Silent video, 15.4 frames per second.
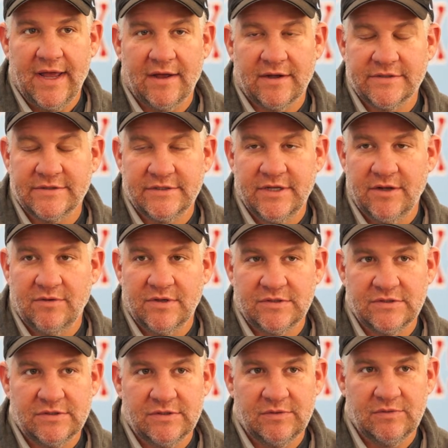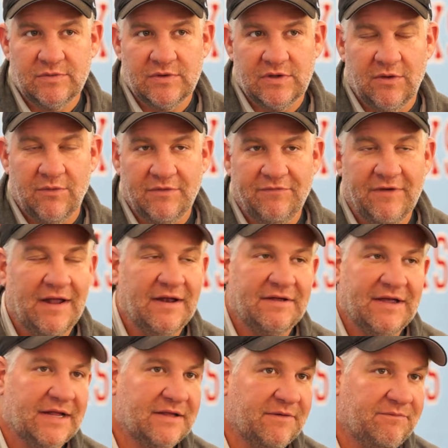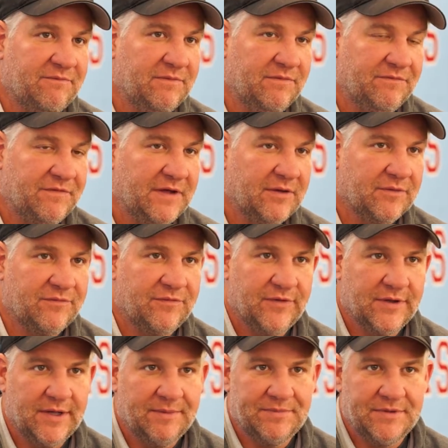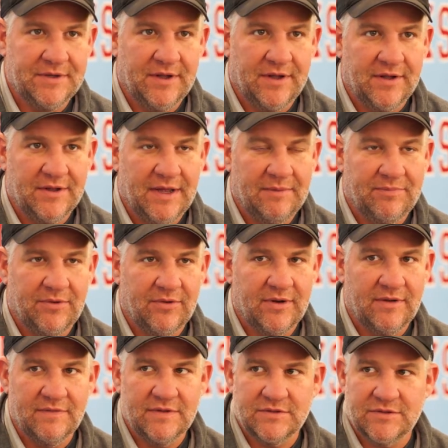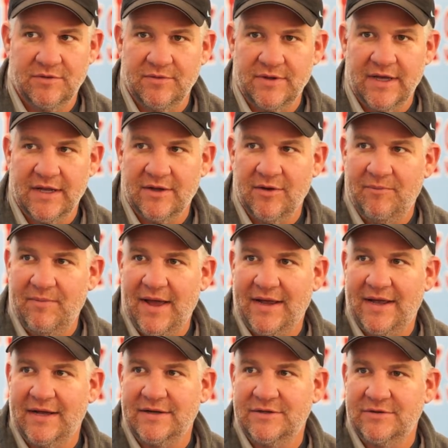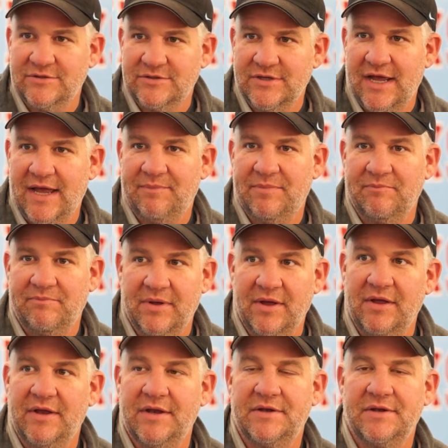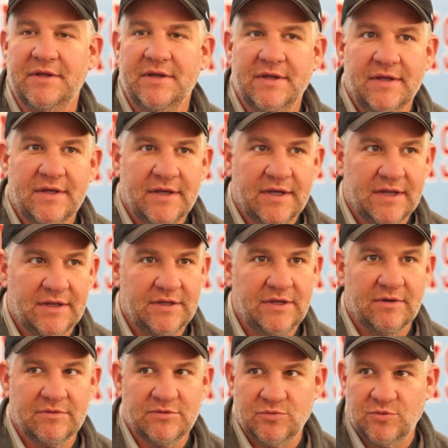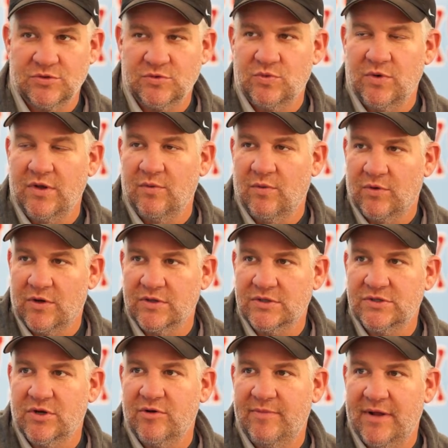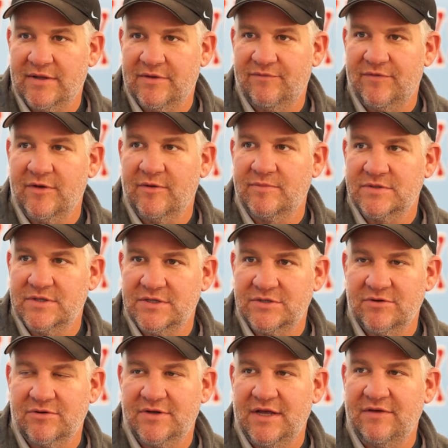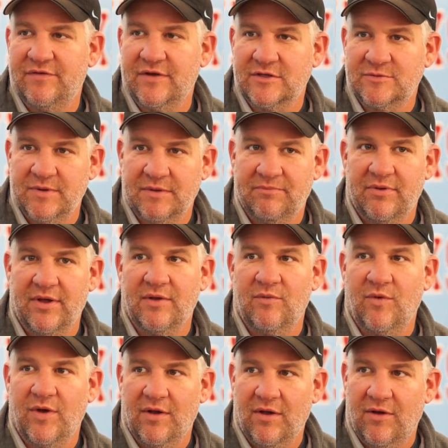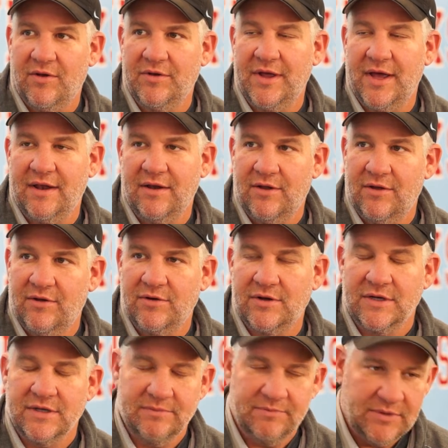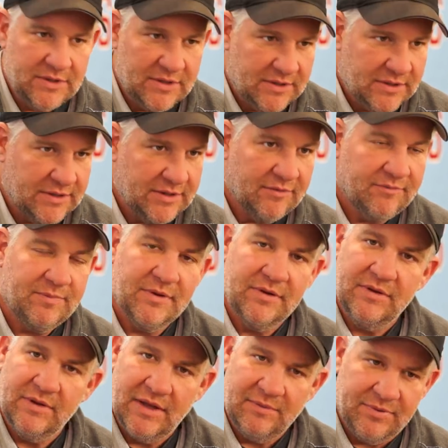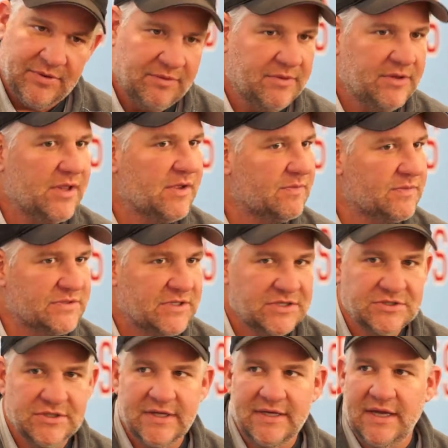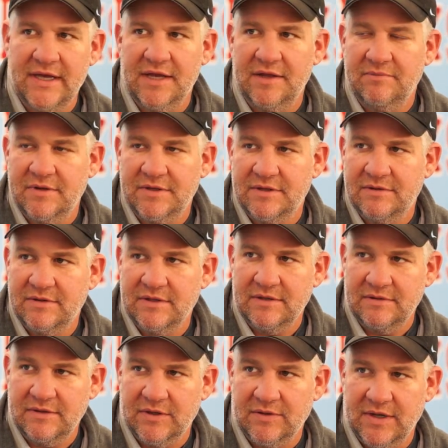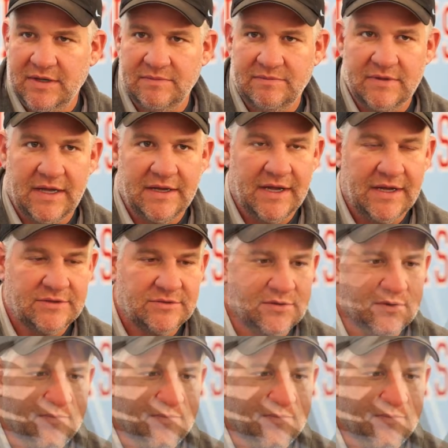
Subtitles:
out because we finally got the field flipped and all that part of it, and so we got to go back out there and snap and punt it, and was really concerned about the field position. Our defense been playing well all night long, and had put them in that position again, but they answered